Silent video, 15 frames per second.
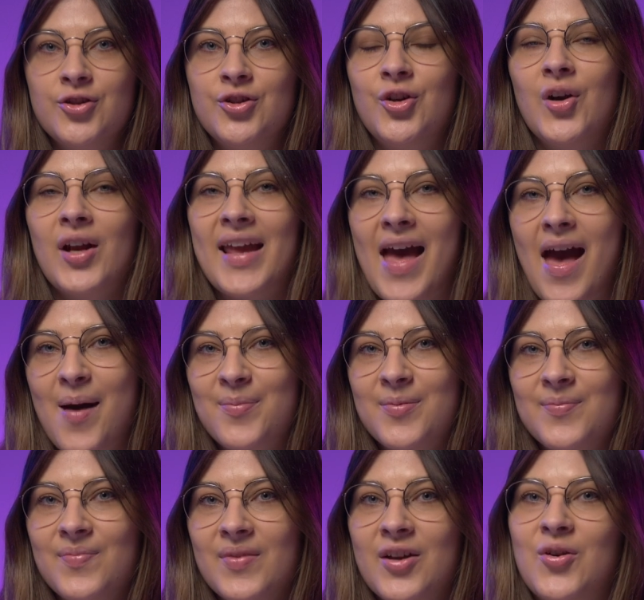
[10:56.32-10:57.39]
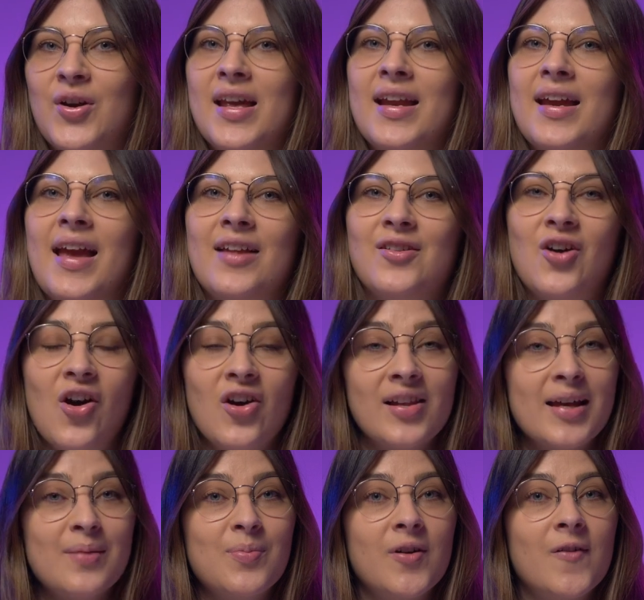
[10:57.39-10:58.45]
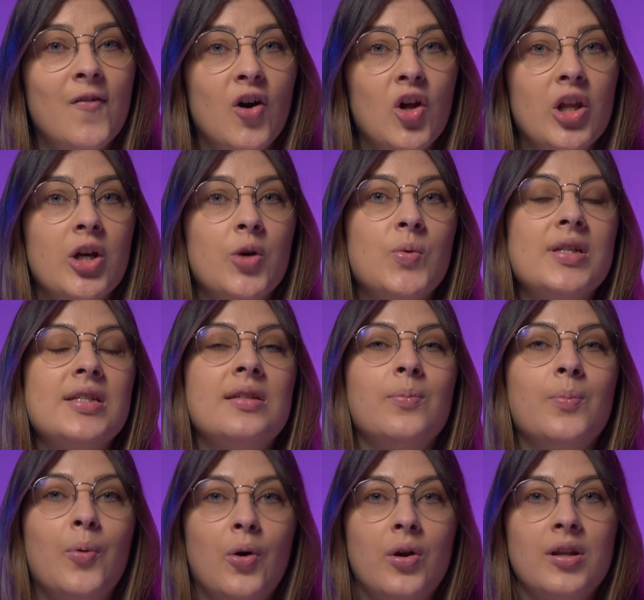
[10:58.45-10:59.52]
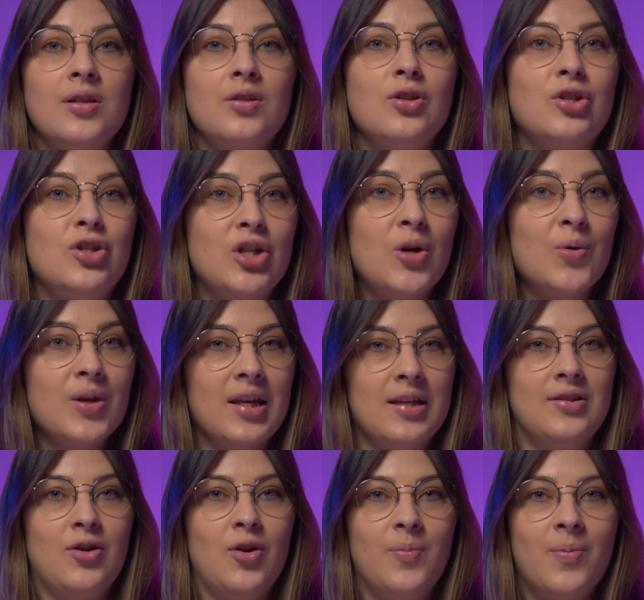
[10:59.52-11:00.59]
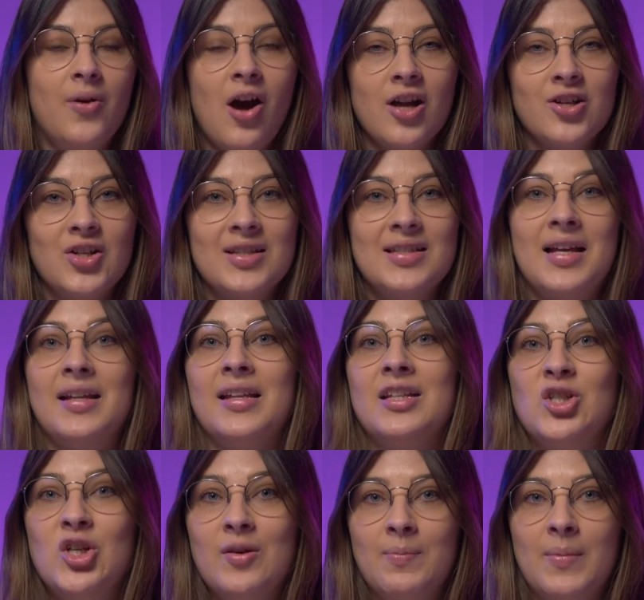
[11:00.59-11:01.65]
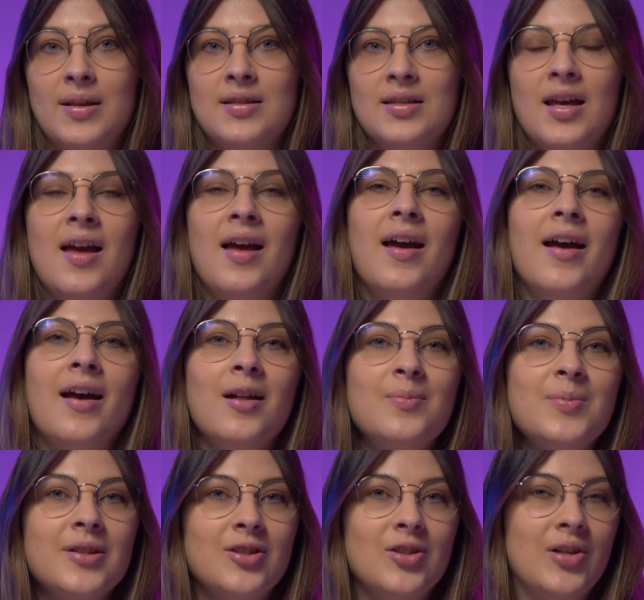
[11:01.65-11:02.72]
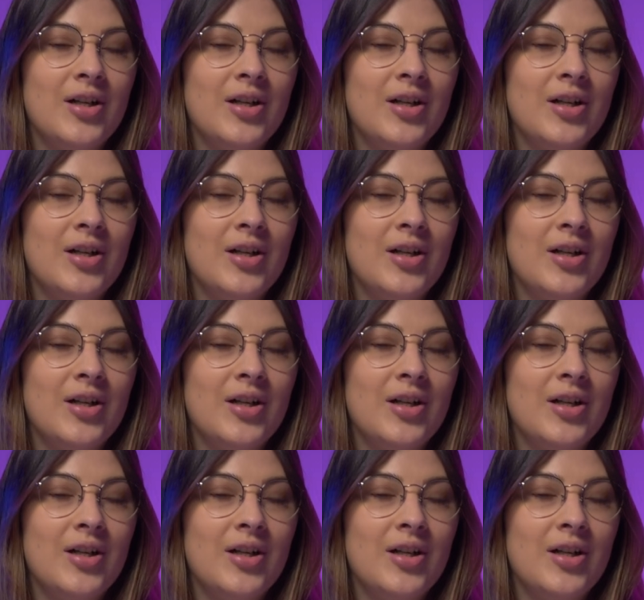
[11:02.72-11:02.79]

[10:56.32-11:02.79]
To recap, creating an online portfolio is important to showcase your projects and achievements, helping to